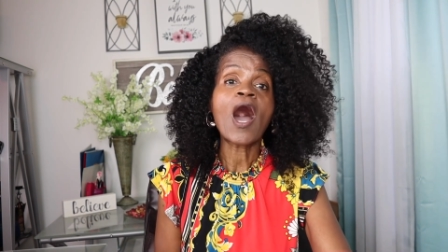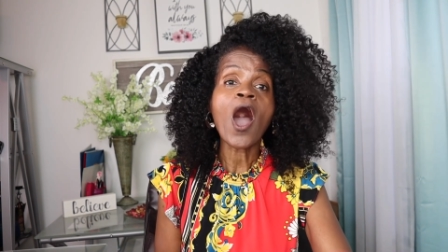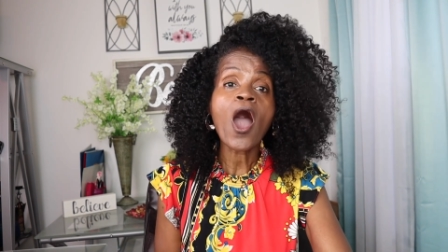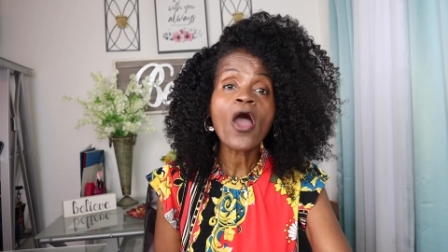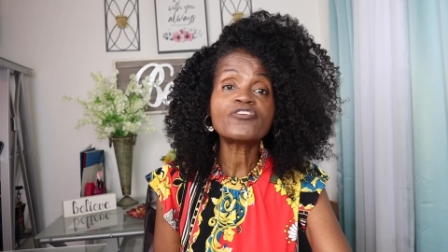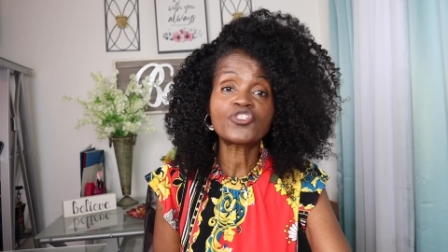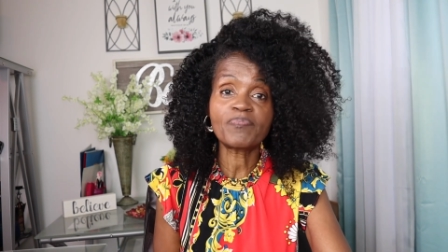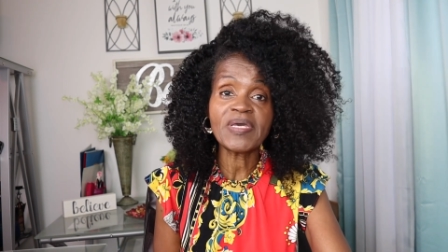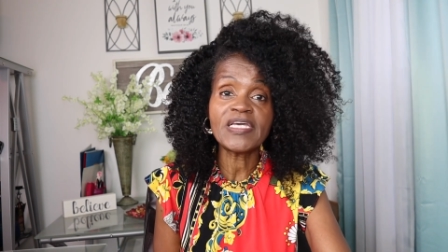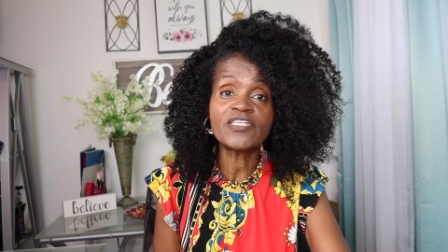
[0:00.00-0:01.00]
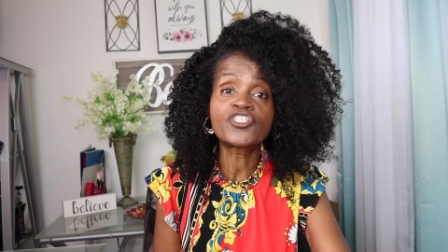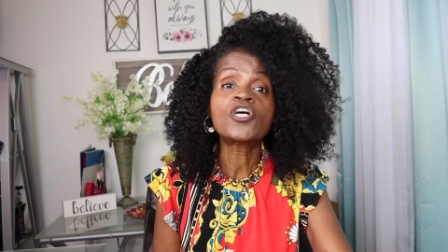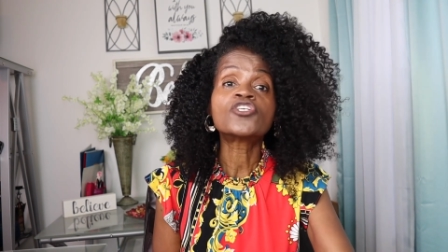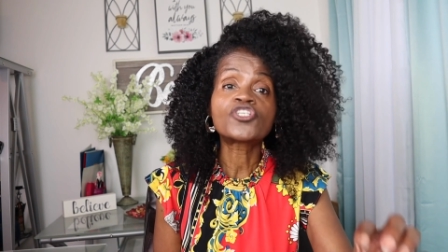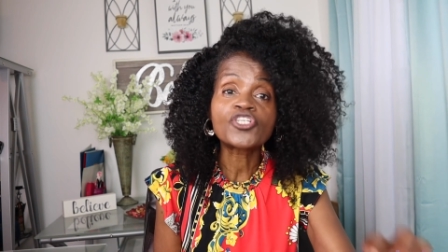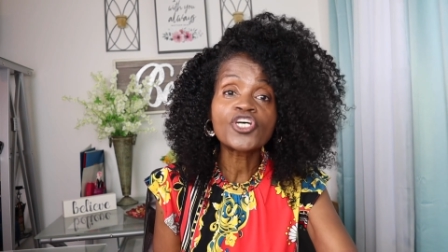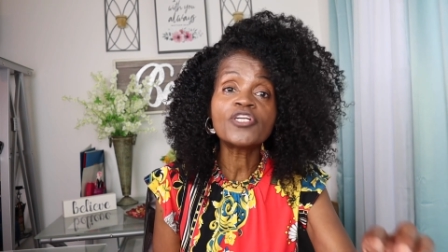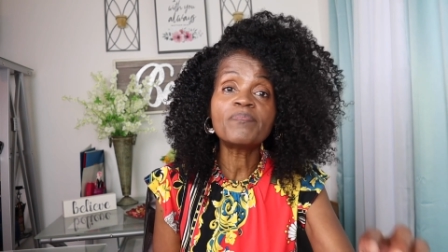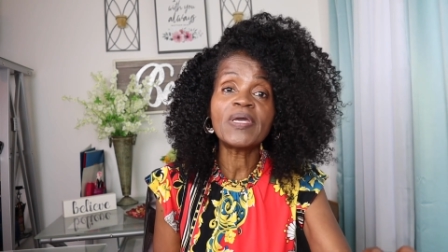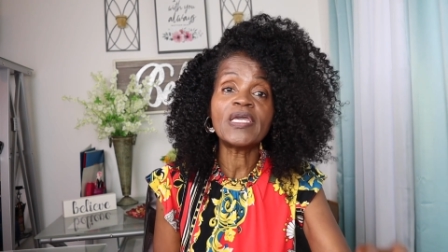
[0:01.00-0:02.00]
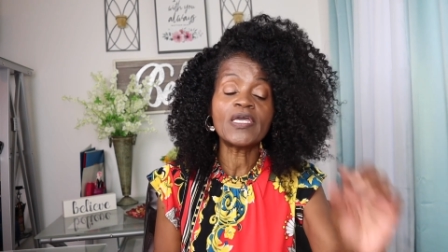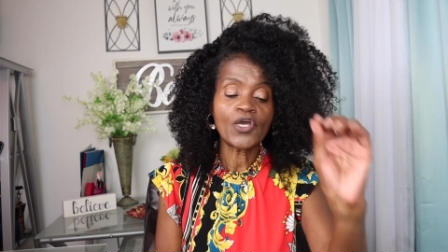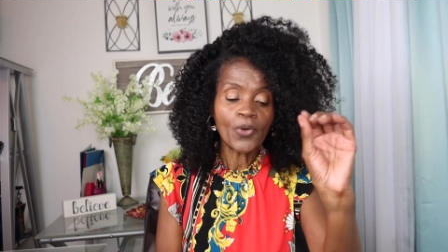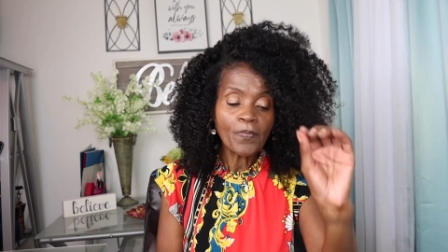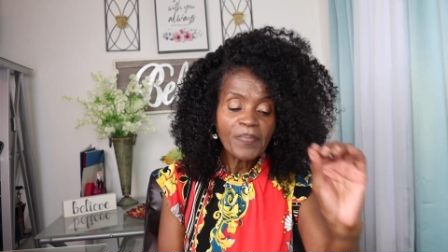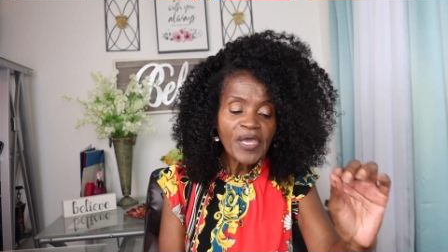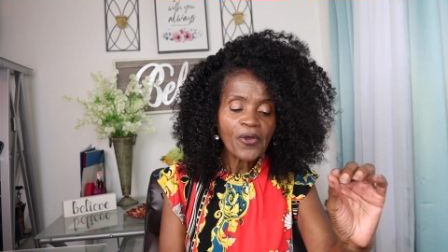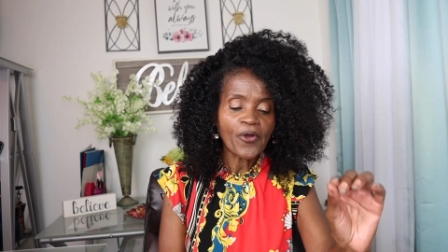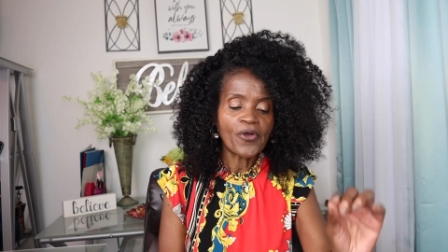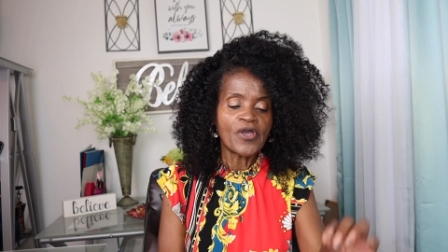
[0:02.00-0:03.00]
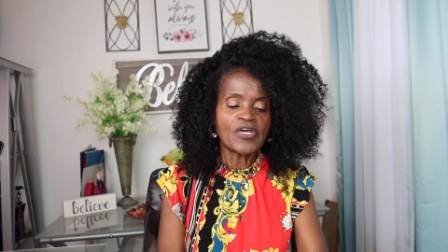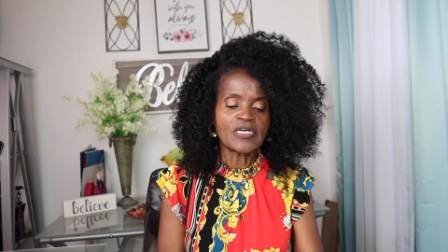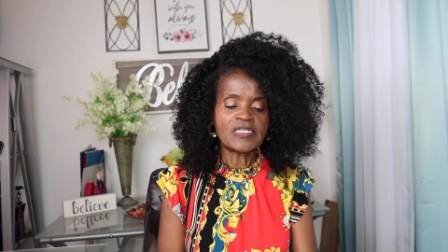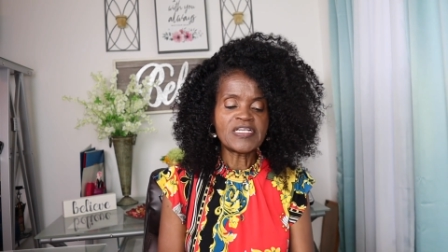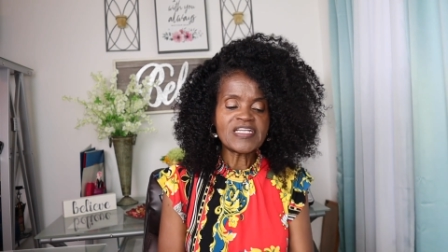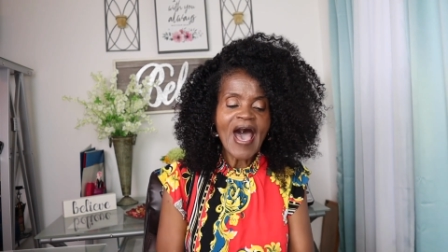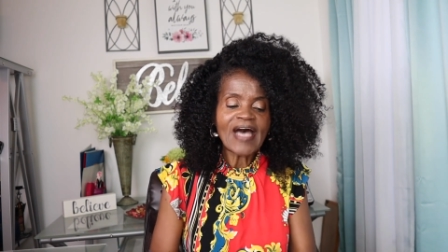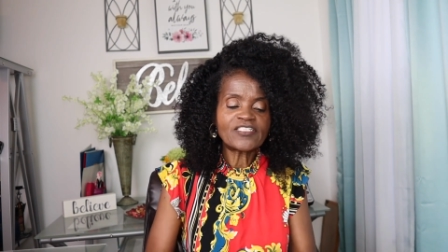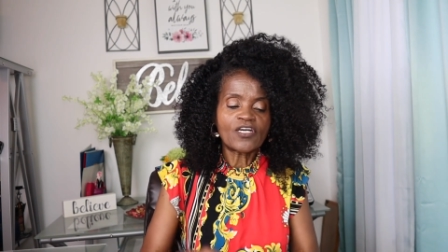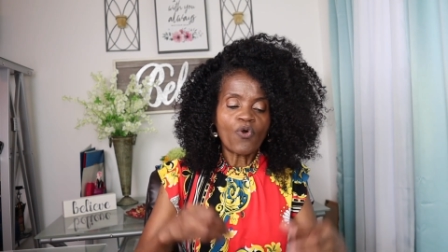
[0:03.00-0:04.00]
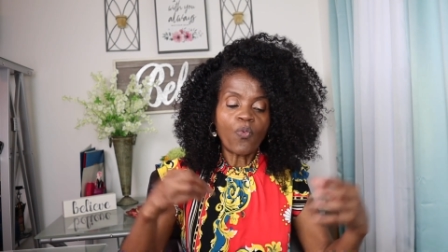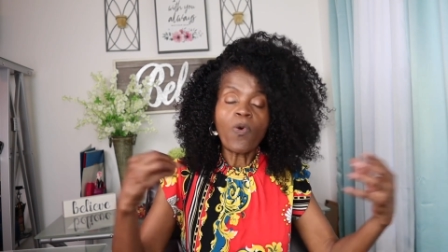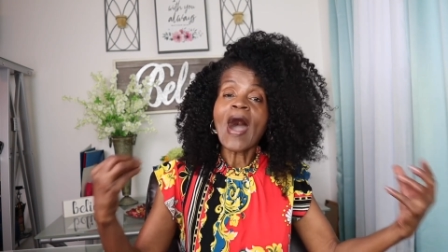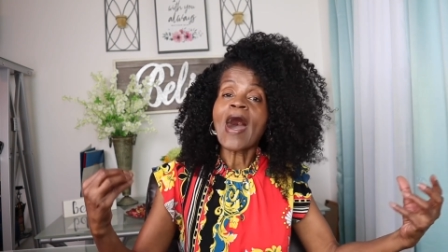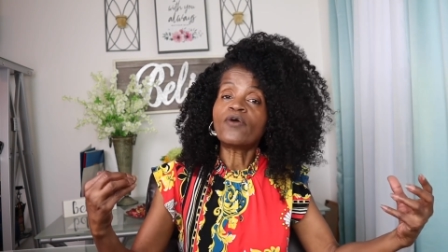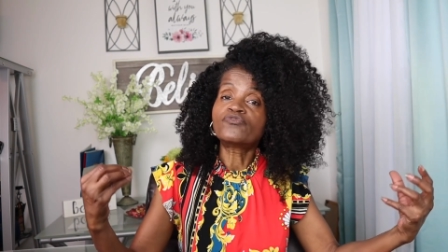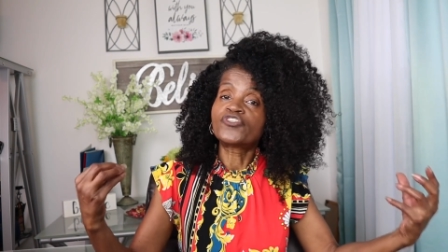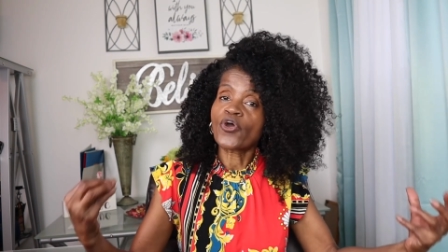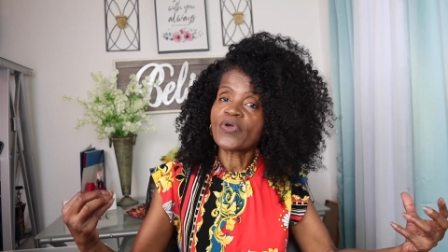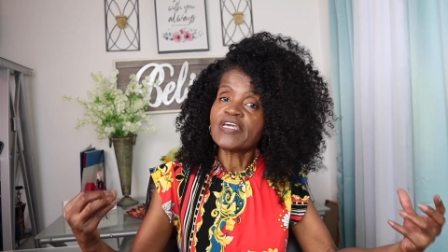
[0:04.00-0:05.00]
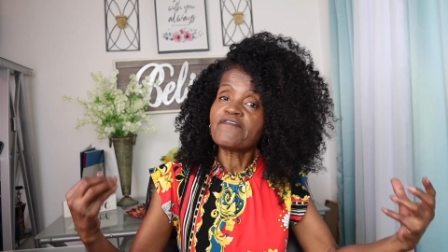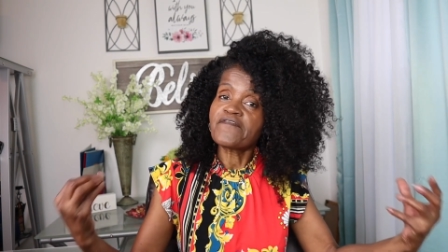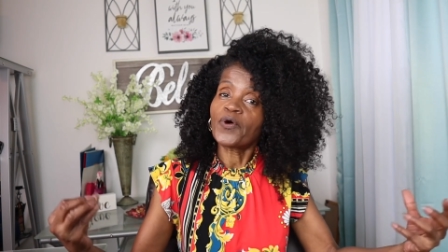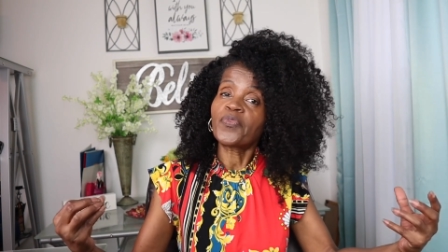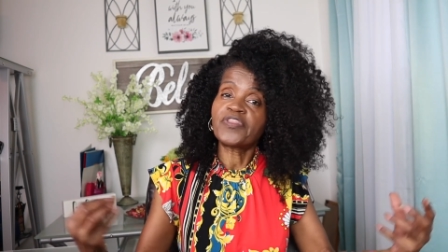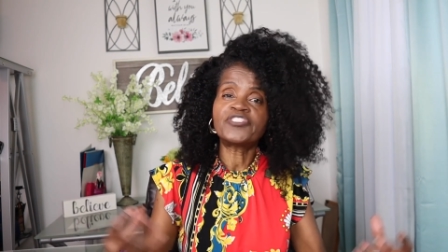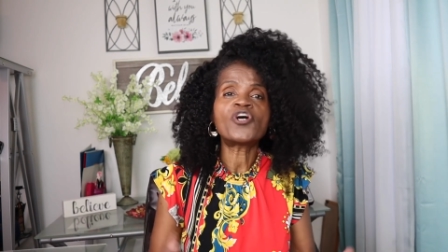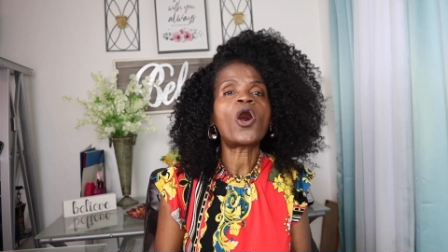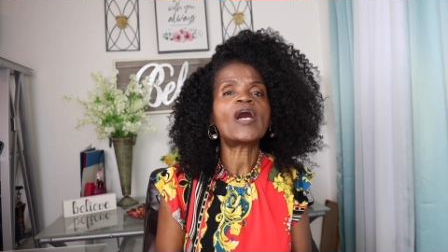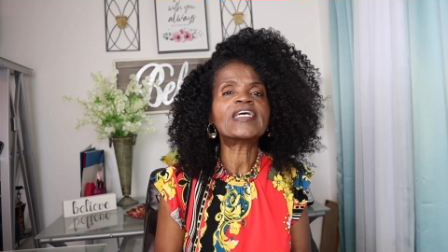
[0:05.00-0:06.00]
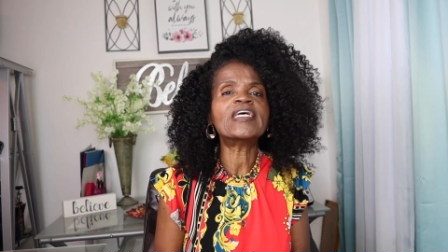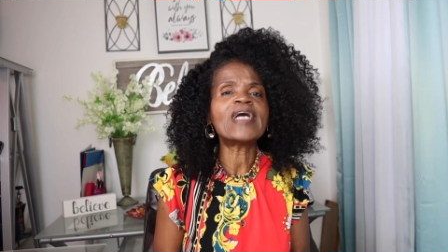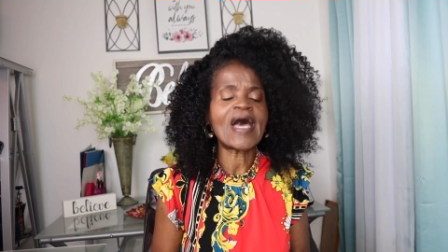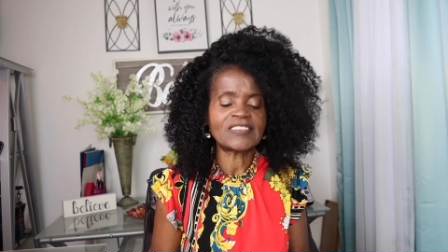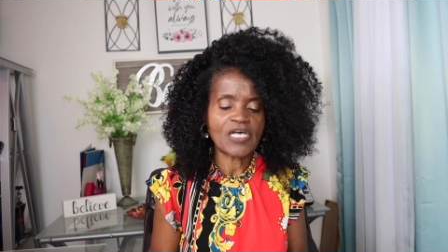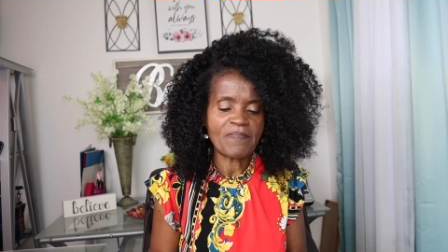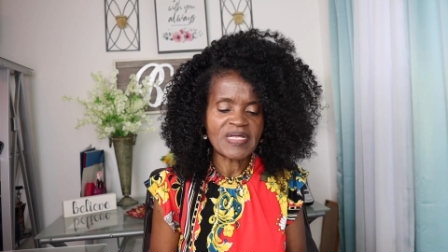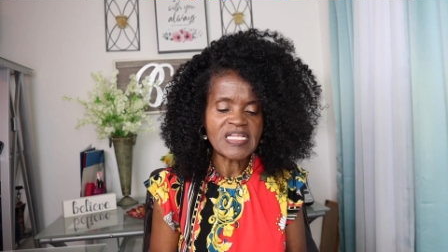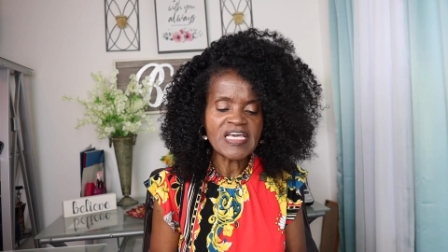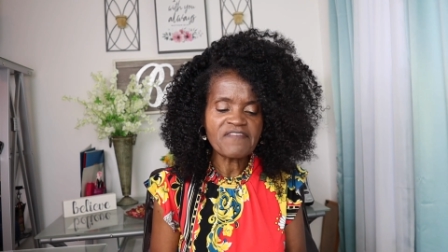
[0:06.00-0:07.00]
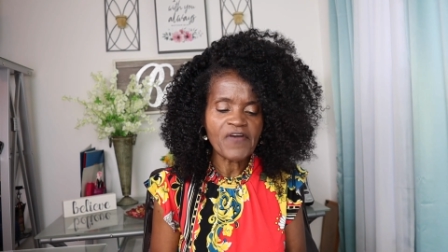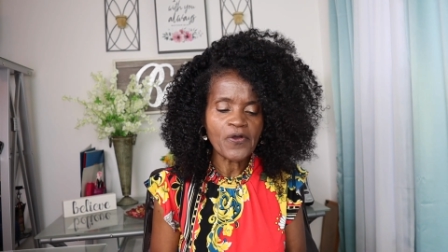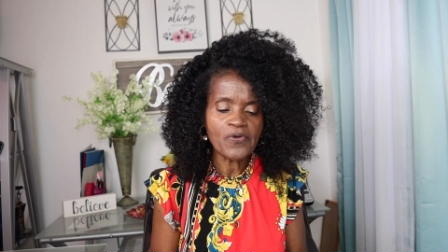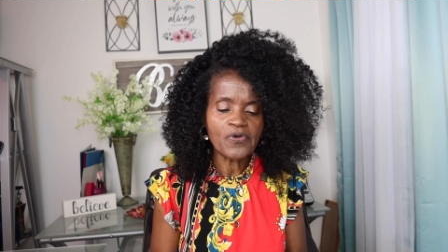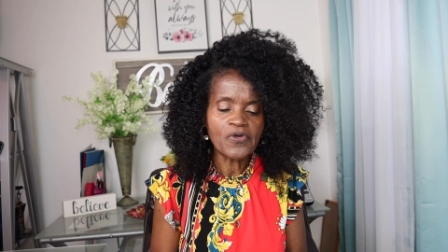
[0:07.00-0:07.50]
Our speech should be pure, not wild, dirty, filthy talking as a believer.